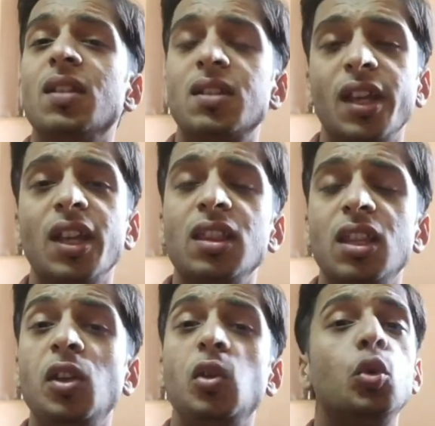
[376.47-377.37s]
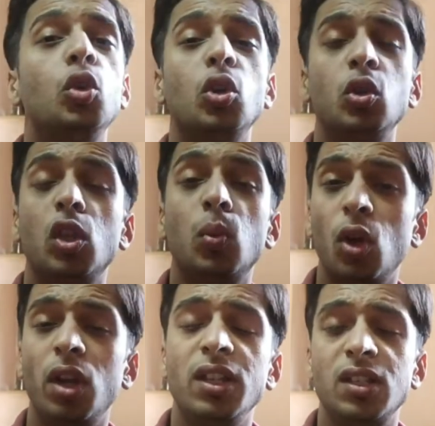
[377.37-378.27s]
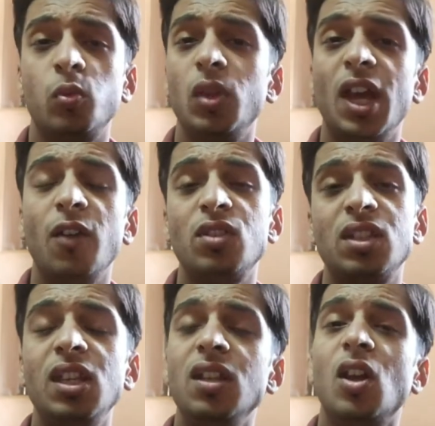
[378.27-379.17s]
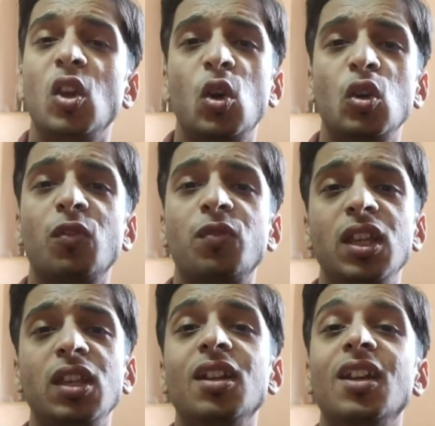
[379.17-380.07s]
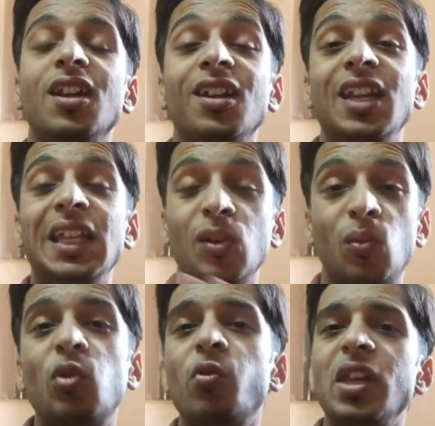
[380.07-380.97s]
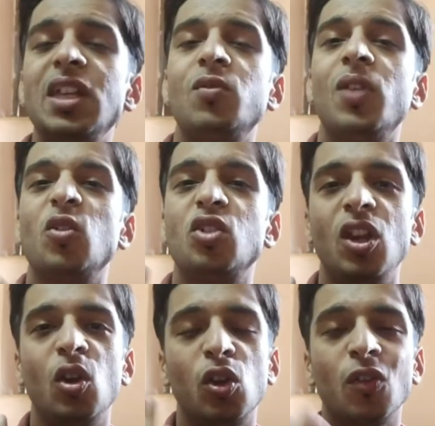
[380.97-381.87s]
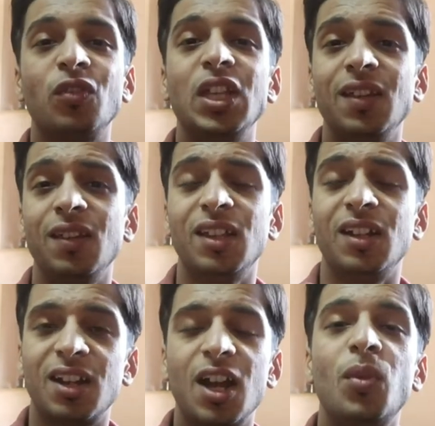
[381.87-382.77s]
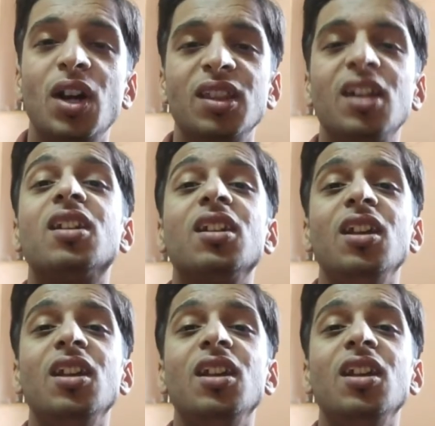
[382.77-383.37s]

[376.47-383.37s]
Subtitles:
The second thing, do not do the politics. We have seen a lot of thing in the movies, we have seen a lot of thing in the drama that